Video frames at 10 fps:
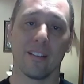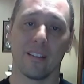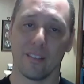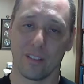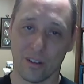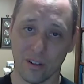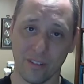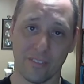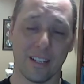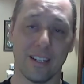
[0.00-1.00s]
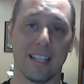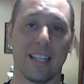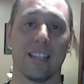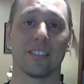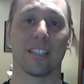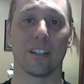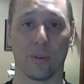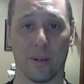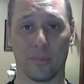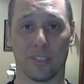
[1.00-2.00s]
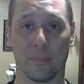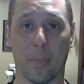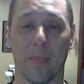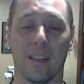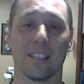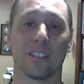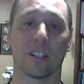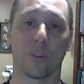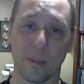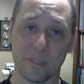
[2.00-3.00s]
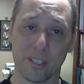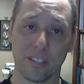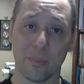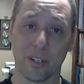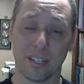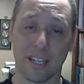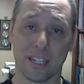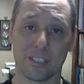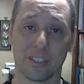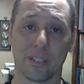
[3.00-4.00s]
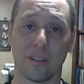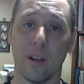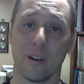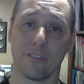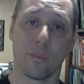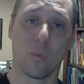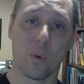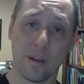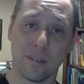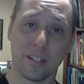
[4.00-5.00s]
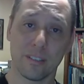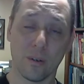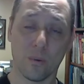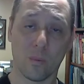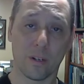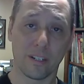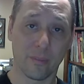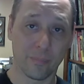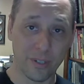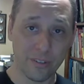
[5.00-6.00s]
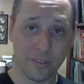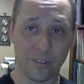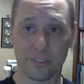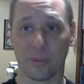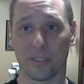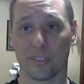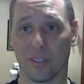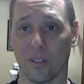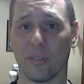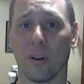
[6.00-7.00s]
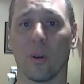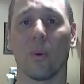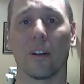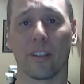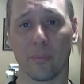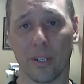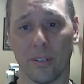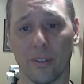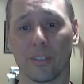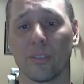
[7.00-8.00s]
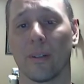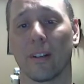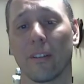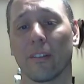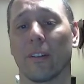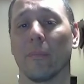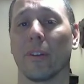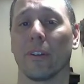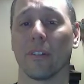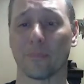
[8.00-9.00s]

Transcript: the heart of it is encryption. It's encrypted communication from one computer to a server or one computer to another computer.